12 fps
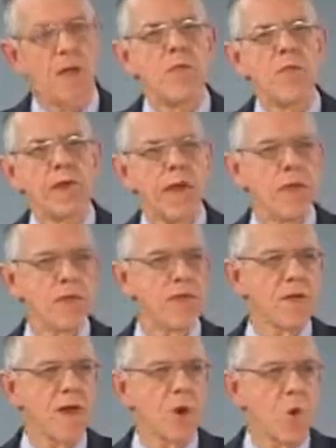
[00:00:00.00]
They
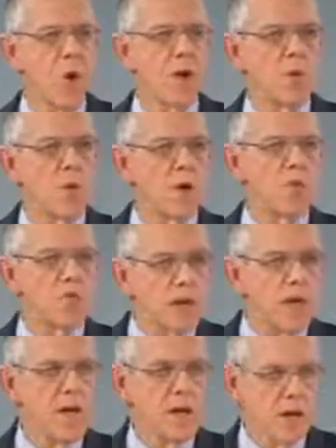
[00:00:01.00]
think what we're
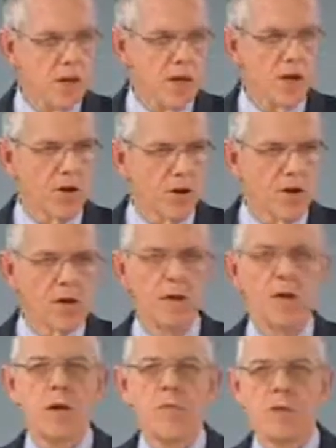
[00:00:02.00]
reading here
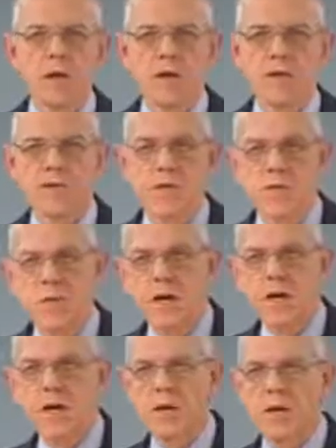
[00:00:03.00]
means that
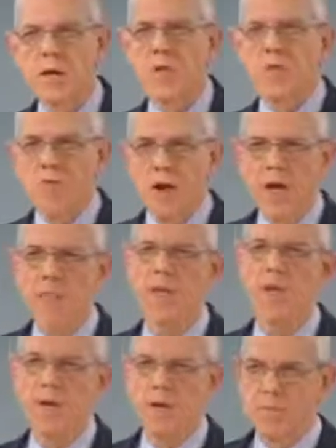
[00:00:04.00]
man can rape
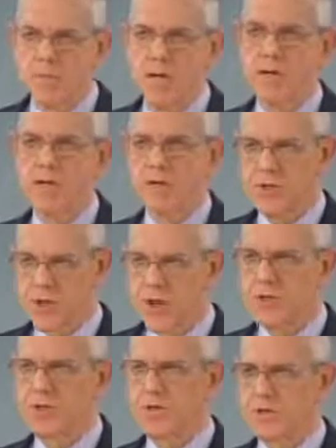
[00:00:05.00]
and pillage
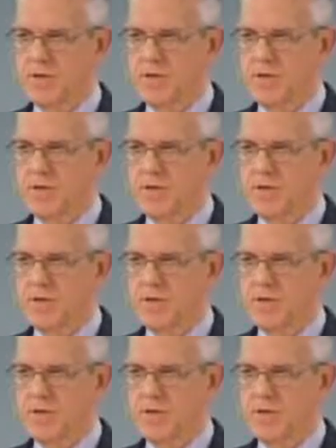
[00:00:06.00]
nature.